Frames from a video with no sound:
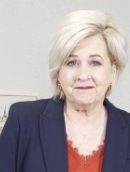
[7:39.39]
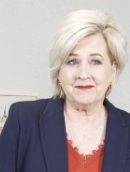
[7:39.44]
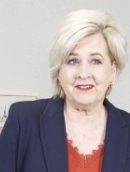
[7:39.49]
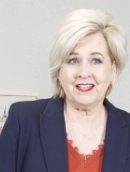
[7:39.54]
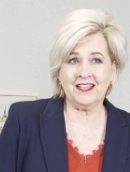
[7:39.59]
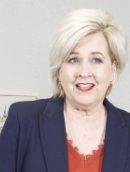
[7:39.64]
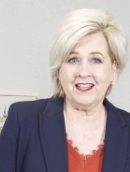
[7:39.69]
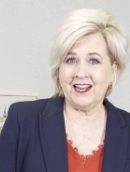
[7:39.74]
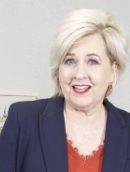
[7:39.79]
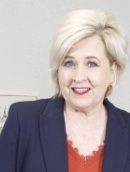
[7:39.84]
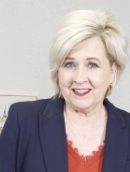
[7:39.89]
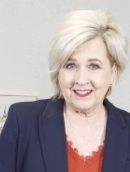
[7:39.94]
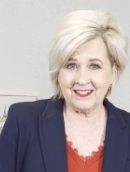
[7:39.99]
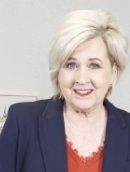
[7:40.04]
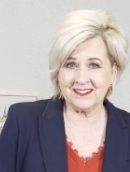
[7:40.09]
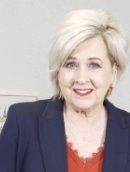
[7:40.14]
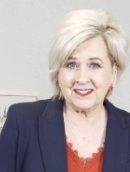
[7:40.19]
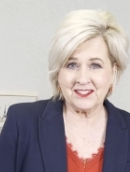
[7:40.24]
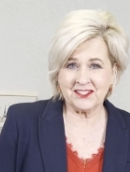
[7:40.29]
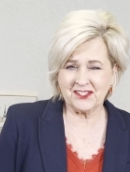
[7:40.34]
And I think
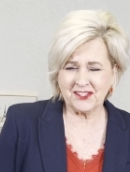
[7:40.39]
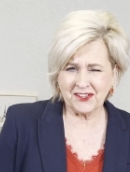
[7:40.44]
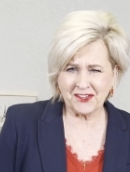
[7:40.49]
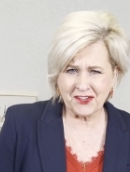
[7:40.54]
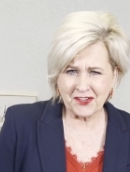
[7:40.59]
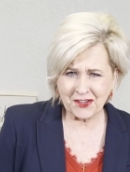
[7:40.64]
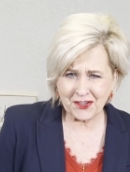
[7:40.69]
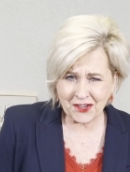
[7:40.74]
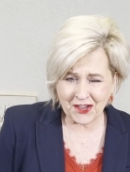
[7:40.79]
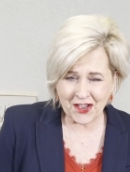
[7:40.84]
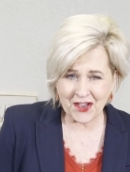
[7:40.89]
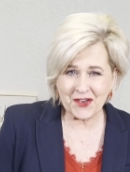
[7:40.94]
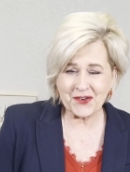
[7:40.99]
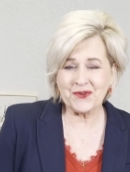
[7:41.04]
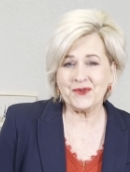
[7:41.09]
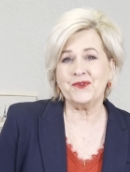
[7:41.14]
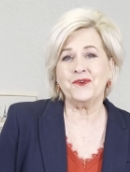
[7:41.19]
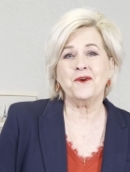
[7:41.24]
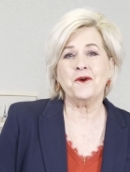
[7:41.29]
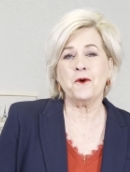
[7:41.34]
it's cute
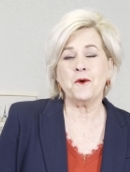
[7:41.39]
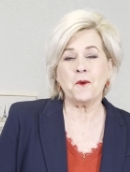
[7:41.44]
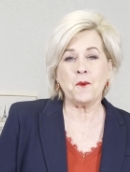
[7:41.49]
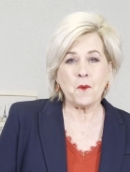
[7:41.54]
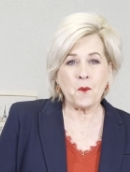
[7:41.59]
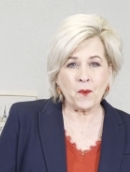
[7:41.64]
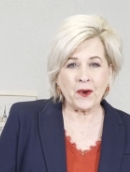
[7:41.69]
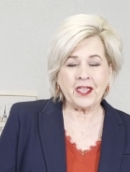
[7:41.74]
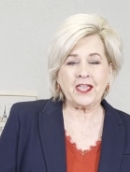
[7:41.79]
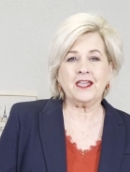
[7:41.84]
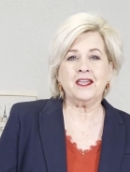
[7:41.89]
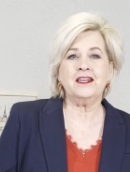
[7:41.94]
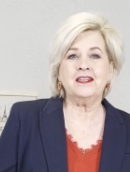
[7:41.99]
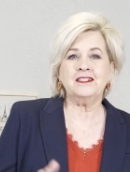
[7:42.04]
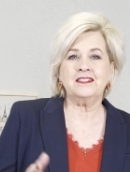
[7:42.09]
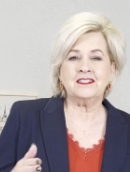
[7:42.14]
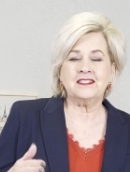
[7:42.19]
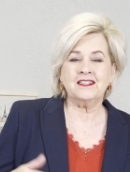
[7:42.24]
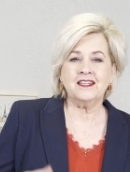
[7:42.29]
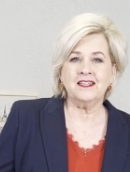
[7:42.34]
when
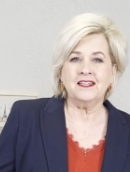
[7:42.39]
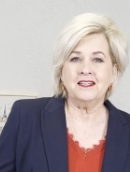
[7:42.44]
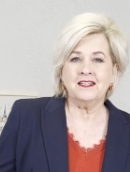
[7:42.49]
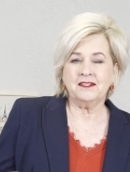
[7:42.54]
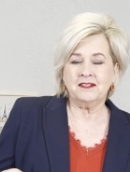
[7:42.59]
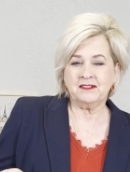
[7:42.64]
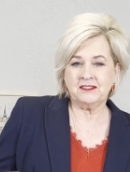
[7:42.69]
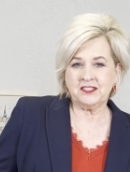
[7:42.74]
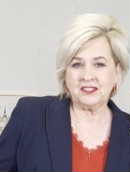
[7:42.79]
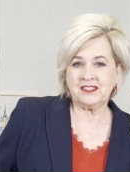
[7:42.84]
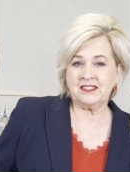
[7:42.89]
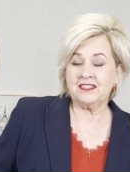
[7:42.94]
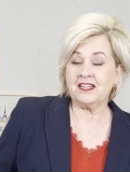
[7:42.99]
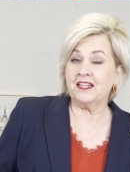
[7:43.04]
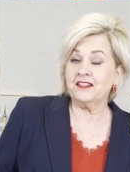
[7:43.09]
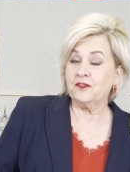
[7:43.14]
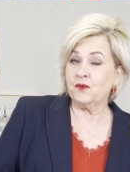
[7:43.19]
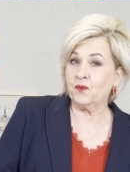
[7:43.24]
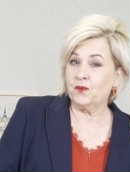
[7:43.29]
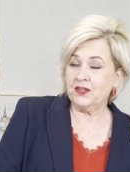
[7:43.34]
just done
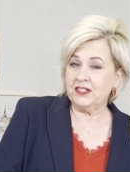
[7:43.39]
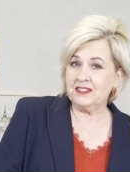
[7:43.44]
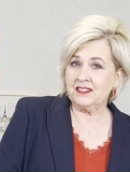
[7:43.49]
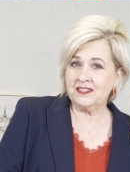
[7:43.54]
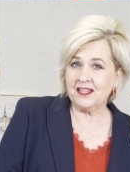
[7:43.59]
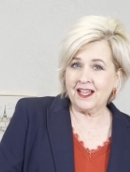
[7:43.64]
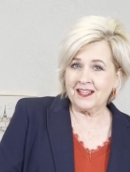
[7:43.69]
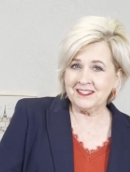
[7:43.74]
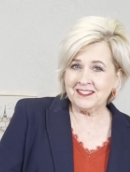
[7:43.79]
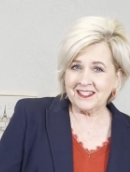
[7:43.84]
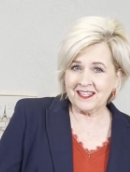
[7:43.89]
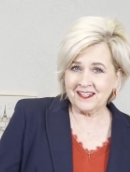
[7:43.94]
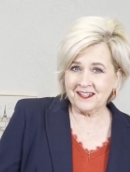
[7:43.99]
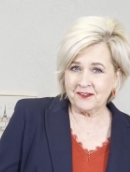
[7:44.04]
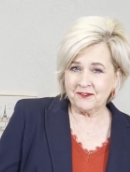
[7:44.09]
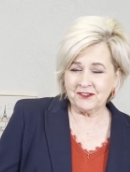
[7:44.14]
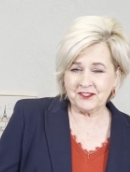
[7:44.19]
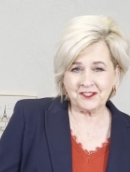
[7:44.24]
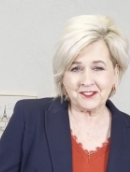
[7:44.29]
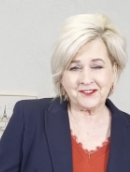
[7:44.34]
the one side tuck,
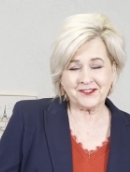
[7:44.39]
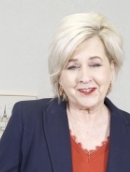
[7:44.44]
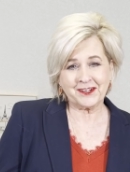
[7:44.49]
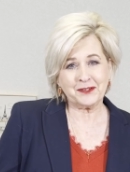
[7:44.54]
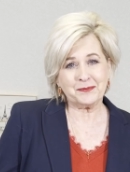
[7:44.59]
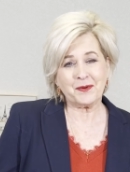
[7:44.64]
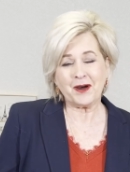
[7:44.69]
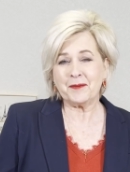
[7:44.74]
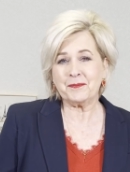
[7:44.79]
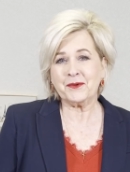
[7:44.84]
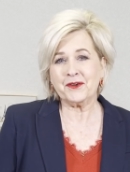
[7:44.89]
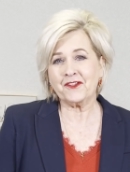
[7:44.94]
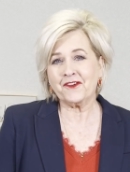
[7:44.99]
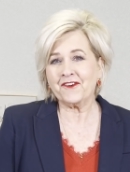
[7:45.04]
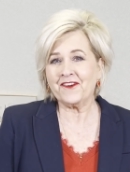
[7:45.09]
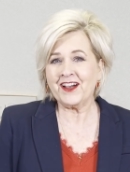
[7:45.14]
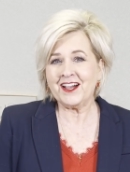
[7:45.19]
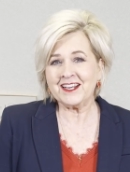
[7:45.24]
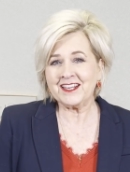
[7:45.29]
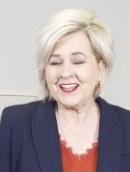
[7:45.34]
which is very popular
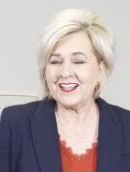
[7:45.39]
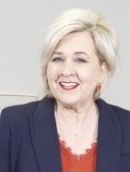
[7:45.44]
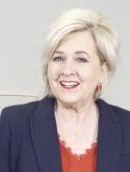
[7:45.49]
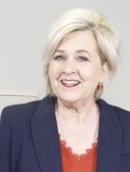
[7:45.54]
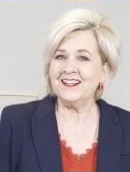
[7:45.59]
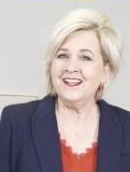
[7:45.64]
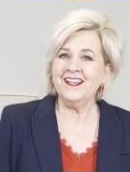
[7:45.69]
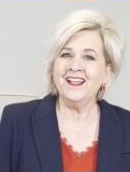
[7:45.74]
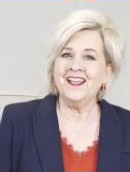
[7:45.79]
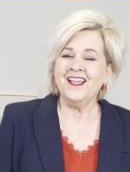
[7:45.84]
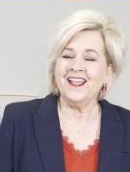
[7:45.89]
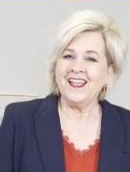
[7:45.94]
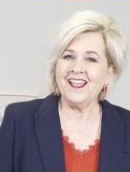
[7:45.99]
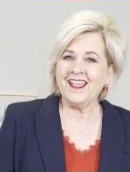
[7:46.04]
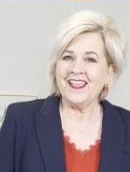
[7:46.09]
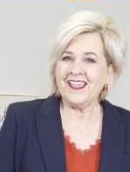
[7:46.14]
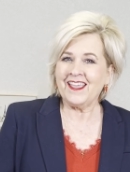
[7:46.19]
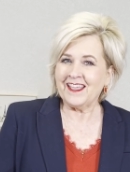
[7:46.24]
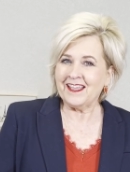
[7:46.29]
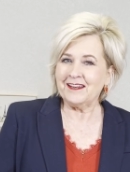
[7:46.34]
right now,
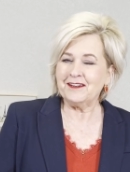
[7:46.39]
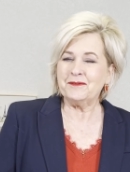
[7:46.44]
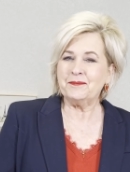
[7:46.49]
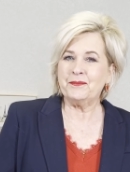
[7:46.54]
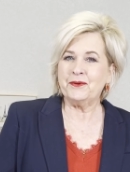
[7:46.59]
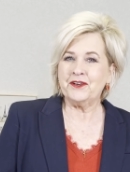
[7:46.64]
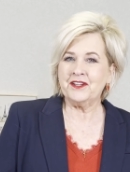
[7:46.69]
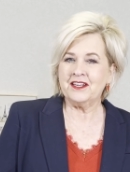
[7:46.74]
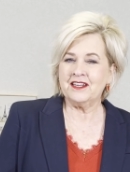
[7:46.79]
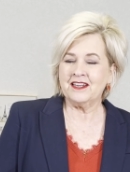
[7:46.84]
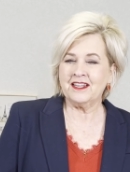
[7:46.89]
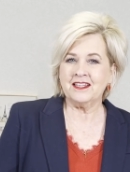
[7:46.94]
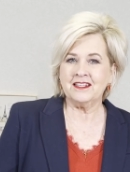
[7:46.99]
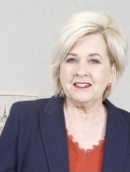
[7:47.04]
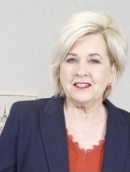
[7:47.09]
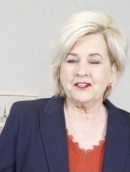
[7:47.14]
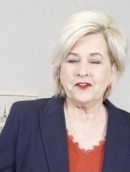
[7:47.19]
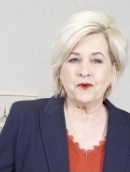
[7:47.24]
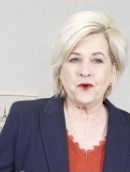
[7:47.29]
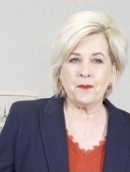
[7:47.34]
and put it
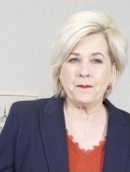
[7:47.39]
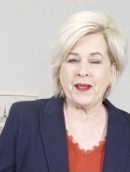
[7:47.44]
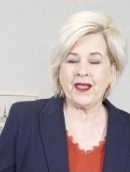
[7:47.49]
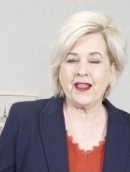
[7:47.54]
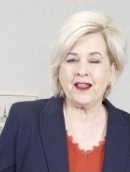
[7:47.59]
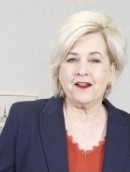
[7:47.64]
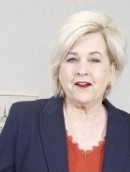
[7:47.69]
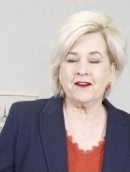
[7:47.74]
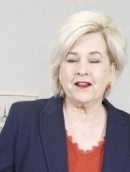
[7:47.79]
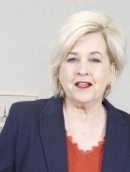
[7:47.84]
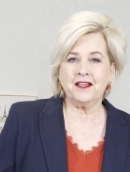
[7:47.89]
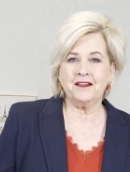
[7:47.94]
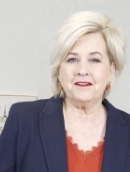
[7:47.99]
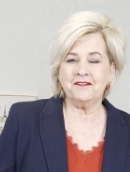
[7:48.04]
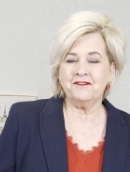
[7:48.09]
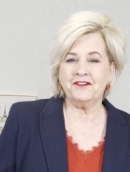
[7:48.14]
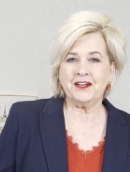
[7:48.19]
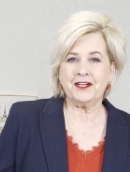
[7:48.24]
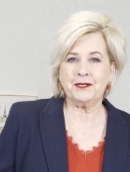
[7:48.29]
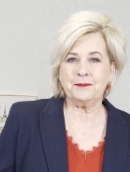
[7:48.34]
into a pair of
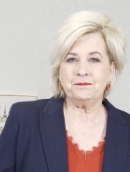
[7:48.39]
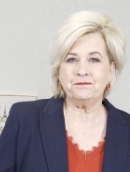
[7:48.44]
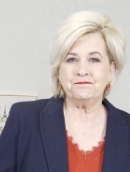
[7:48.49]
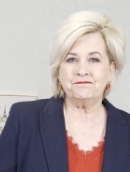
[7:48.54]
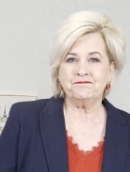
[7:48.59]
um,